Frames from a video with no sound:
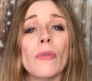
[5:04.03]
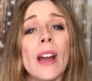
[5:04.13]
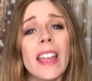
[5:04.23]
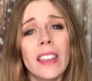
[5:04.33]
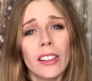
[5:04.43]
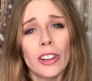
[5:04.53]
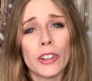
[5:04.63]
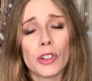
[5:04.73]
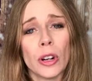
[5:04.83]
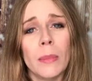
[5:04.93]
regular
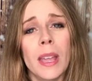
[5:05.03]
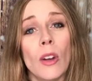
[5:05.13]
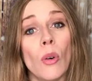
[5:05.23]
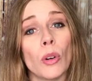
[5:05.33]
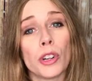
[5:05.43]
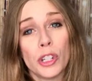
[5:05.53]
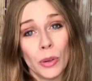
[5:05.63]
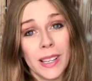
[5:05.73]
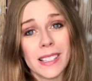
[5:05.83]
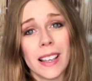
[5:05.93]
trimming or
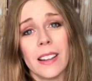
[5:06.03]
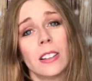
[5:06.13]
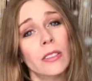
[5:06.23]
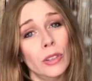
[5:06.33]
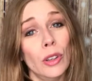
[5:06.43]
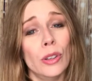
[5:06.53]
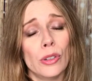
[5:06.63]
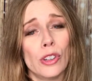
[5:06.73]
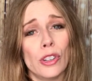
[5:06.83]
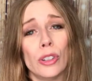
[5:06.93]
shoeing cycle if you use
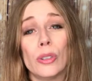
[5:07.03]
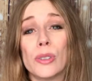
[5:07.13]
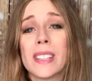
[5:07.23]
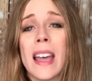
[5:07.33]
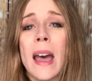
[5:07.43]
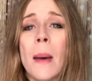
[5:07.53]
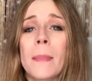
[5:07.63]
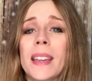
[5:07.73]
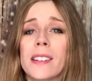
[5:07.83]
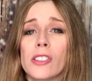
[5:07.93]
shoes,
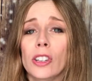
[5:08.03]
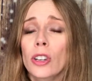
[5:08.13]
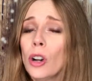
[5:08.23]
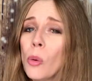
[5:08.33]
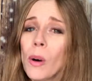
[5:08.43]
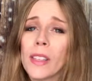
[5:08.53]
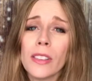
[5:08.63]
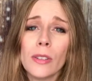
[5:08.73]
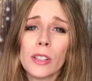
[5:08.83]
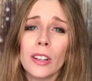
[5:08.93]
because you don't want
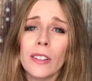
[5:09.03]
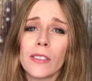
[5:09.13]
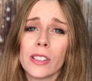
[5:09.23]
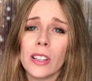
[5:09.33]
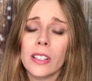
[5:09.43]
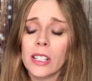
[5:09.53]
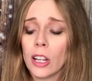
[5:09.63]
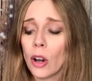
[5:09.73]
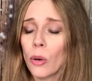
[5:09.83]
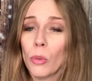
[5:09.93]
those hooves to
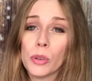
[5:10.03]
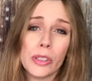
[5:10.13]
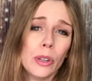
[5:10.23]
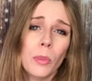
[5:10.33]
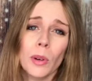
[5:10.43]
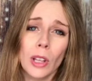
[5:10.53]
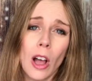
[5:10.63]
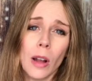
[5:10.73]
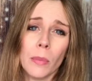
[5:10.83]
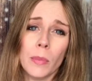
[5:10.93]
go super
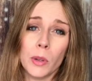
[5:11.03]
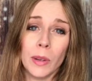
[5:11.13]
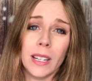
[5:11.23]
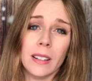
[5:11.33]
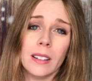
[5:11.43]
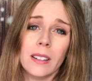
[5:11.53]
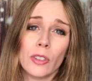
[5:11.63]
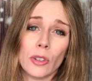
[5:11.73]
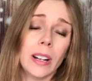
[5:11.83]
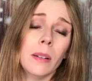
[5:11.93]
long between
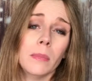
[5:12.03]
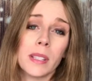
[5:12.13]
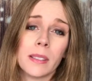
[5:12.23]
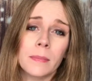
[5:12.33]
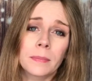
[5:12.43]
trims.